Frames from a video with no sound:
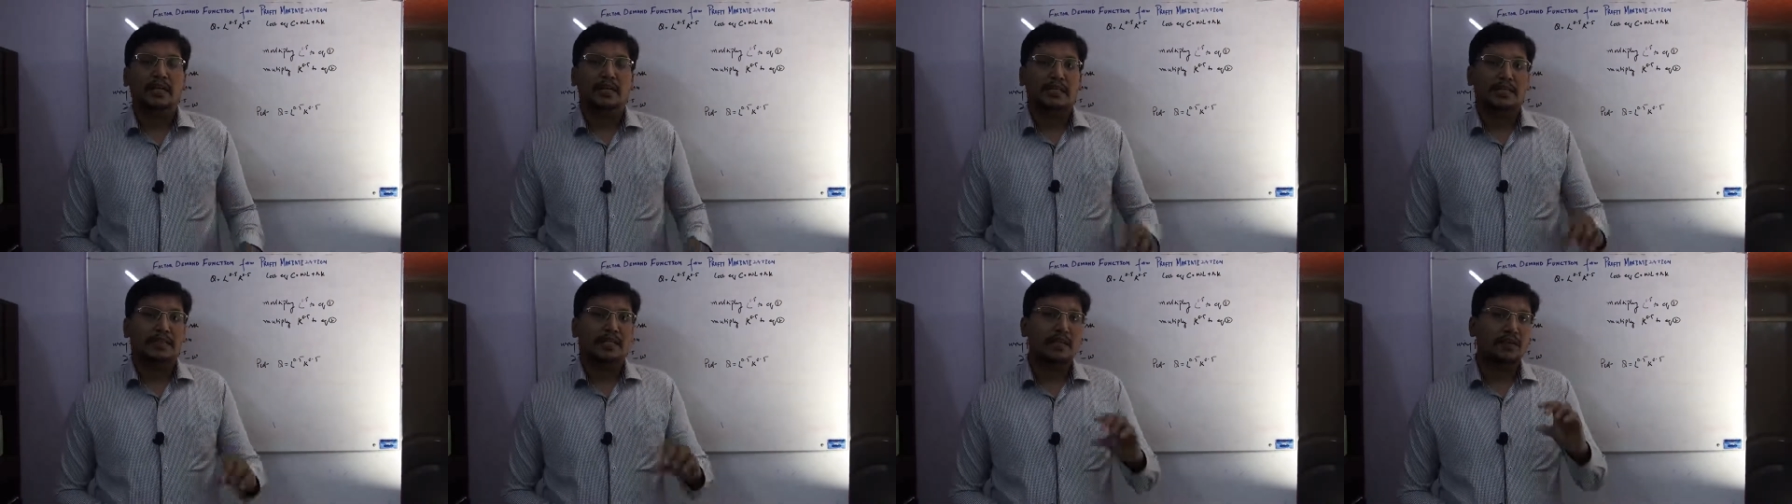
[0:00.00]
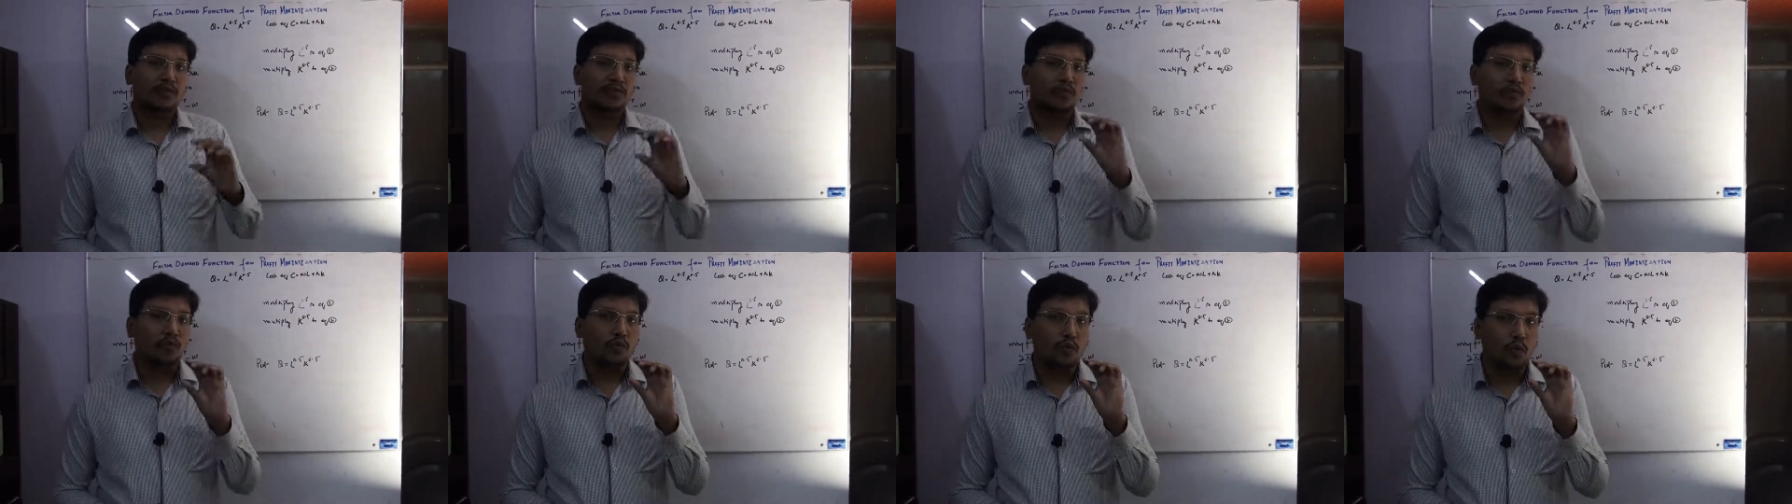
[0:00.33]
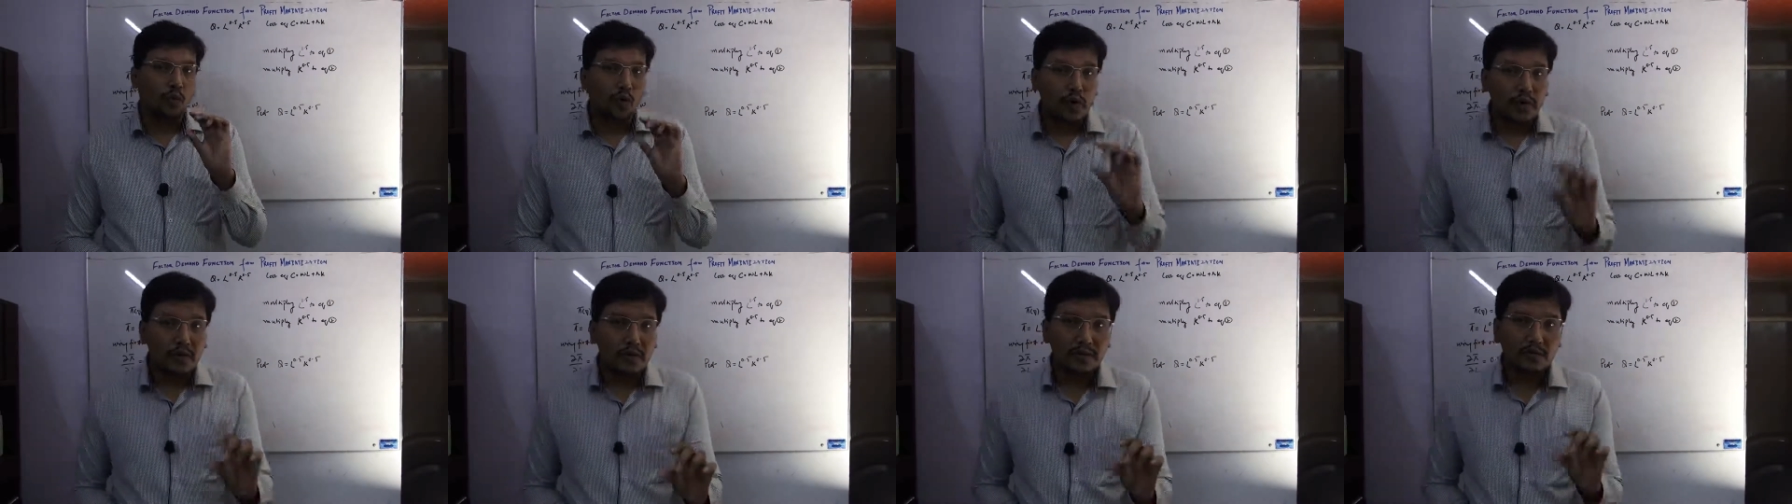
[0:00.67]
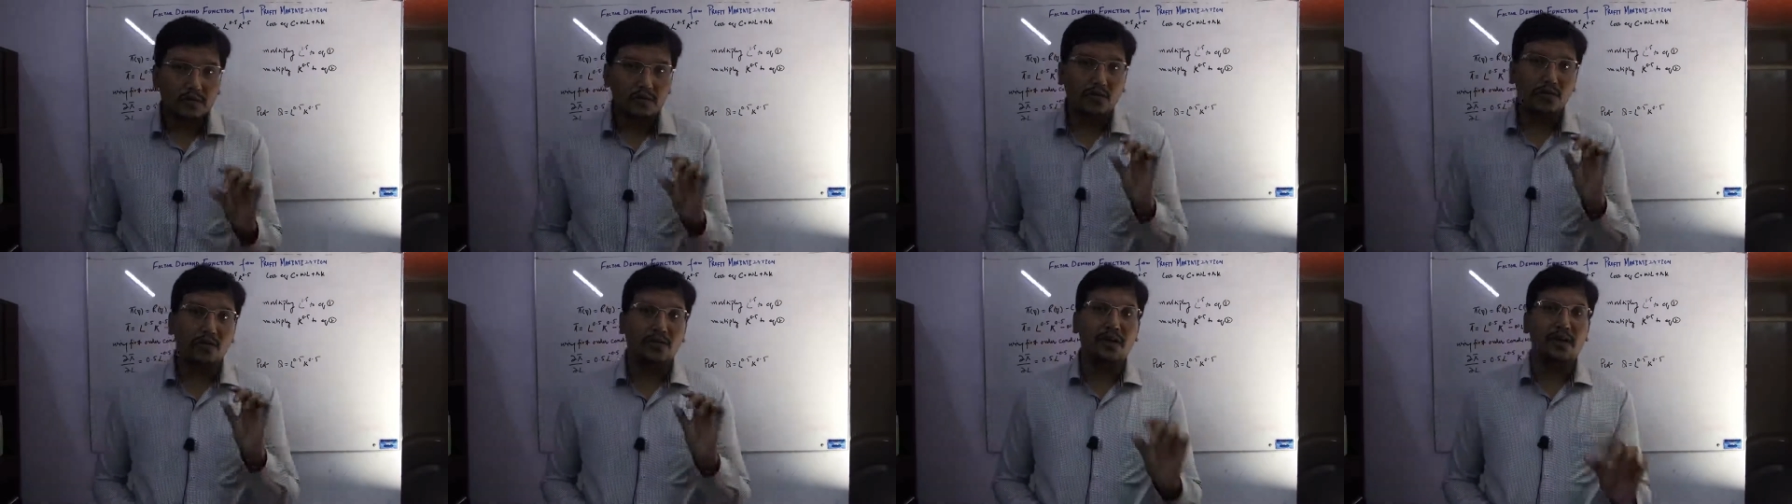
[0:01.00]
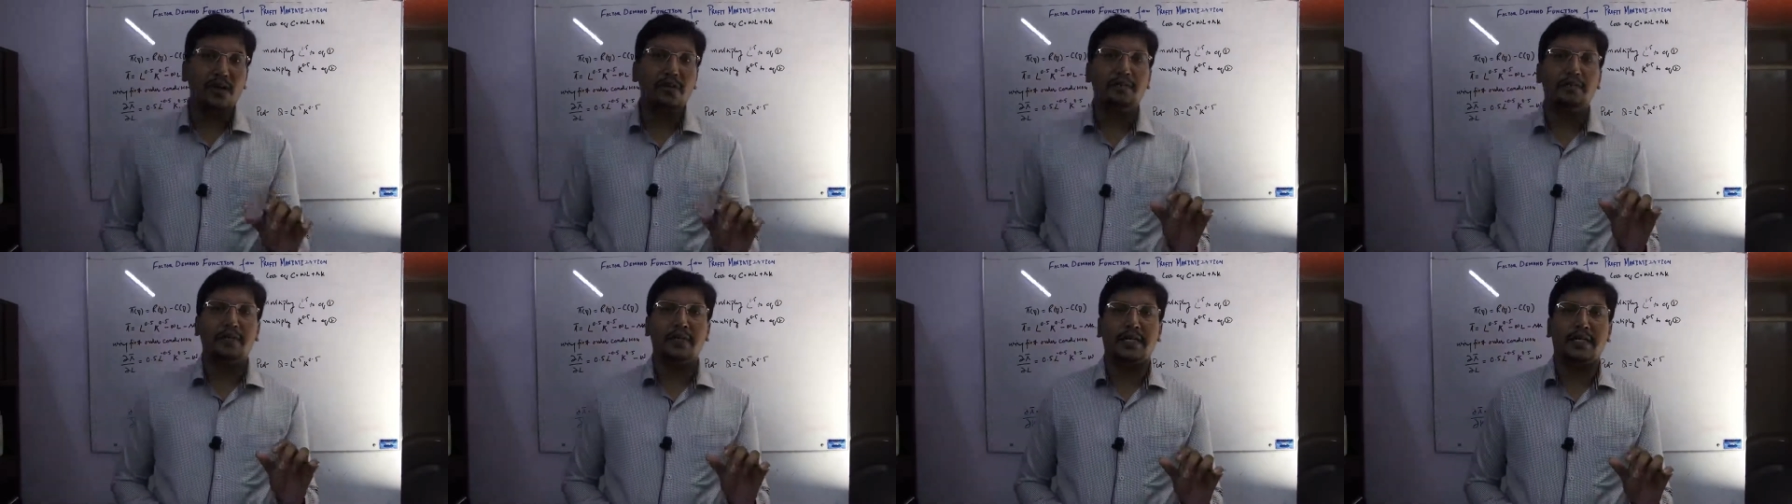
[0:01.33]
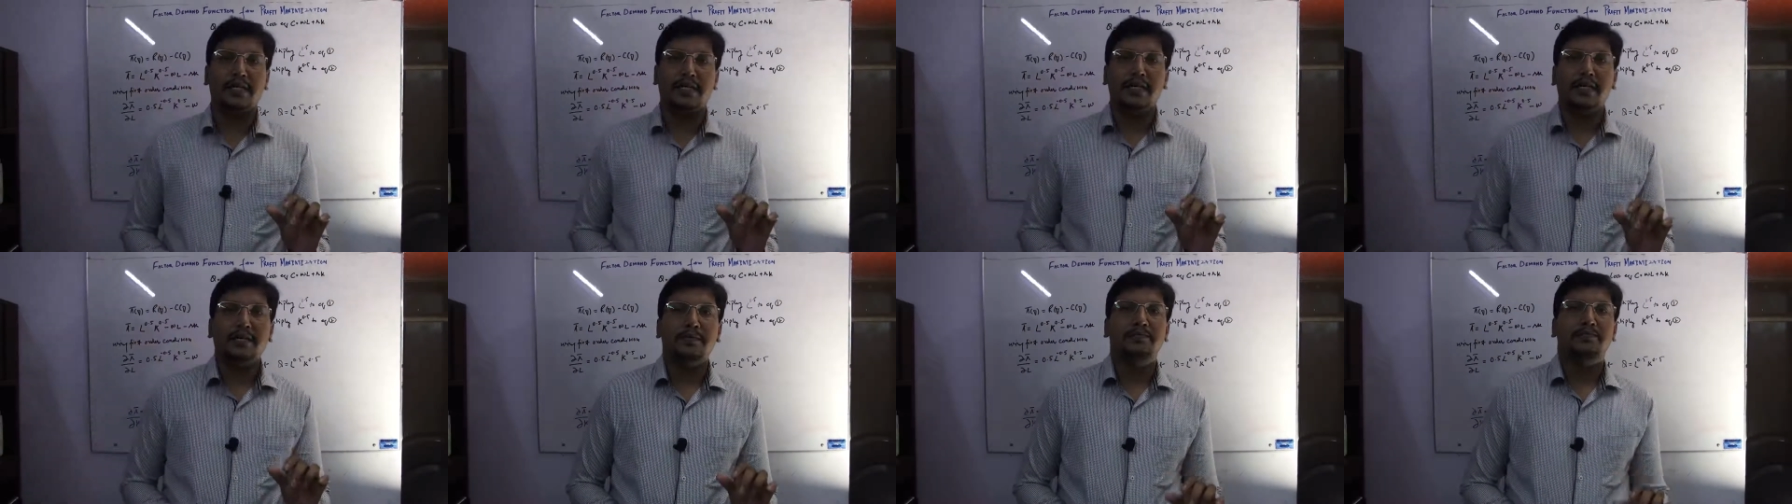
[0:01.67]
that what will
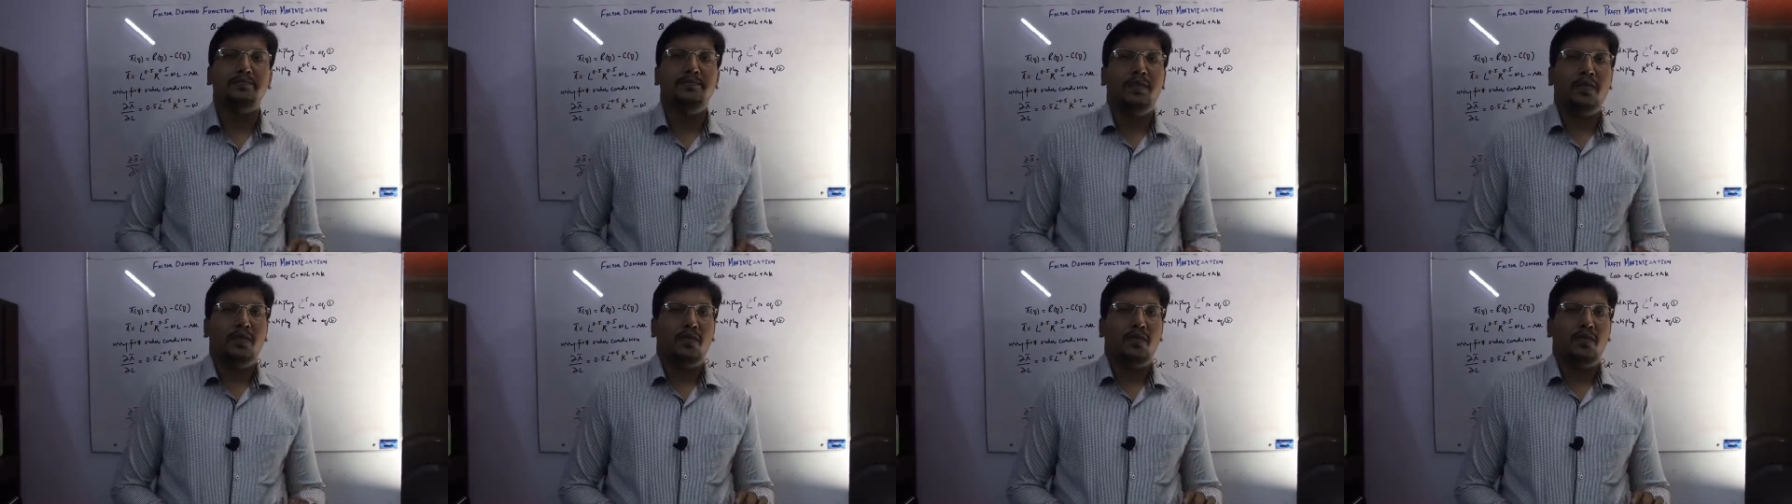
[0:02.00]
be